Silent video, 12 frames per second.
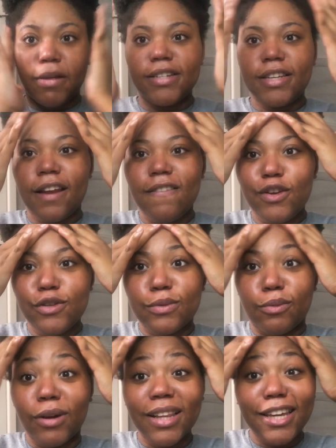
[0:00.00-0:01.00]
My skin feels
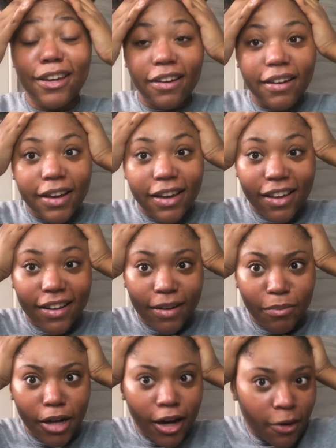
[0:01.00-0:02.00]
really good.
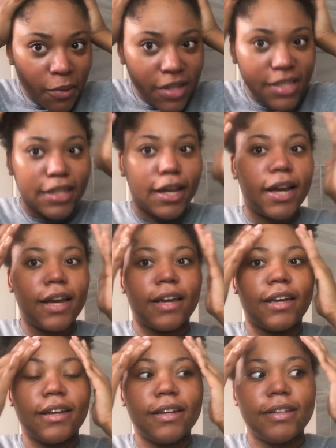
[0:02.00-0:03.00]
I'm not going to
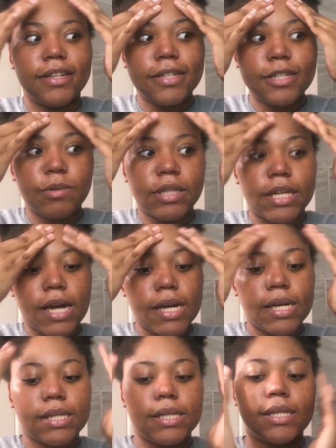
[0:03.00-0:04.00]
lie. This is really
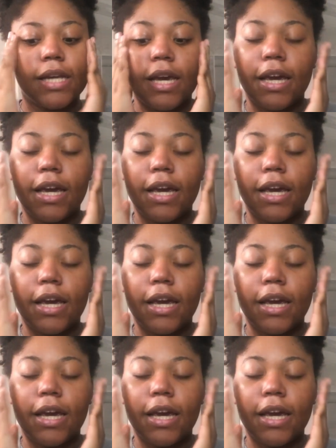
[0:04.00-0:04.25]
nice.